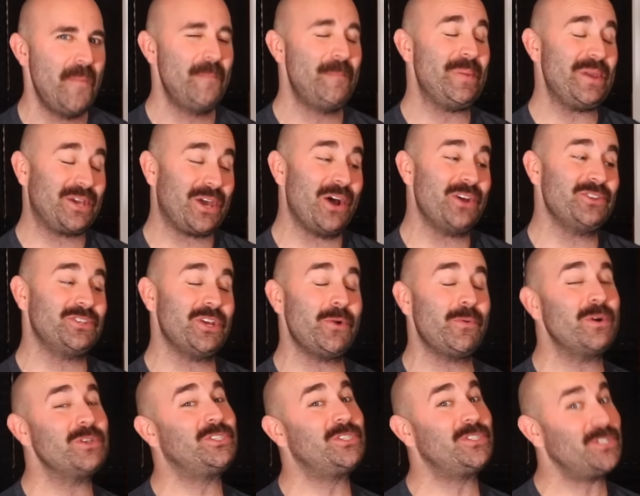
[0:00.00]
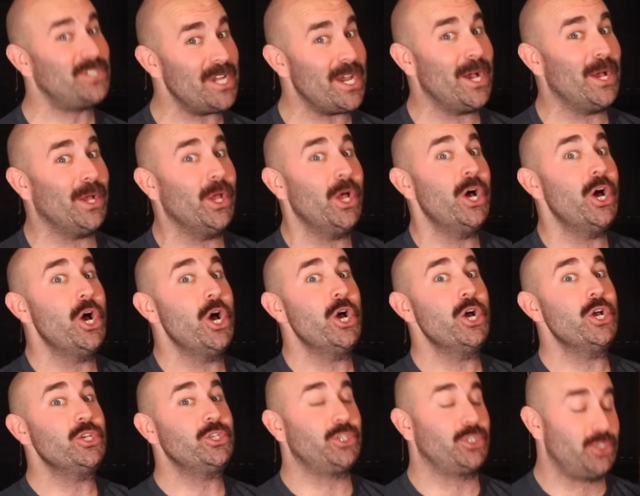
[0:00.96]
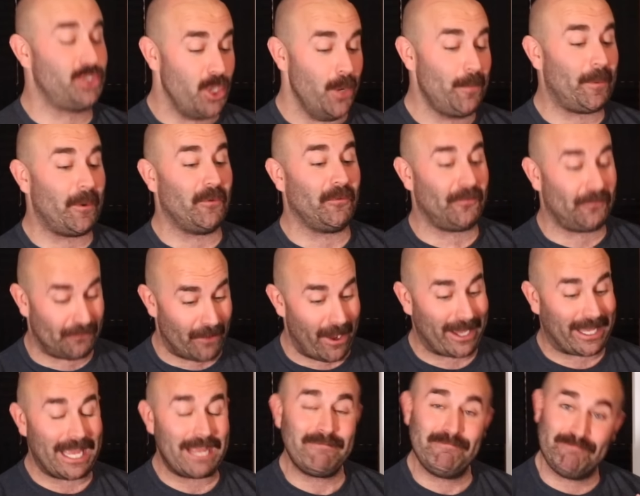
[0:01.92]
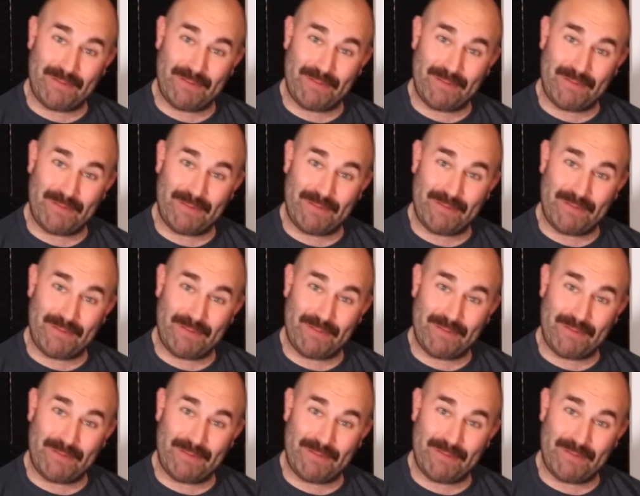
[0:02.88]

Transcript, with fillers: because it was still super fucking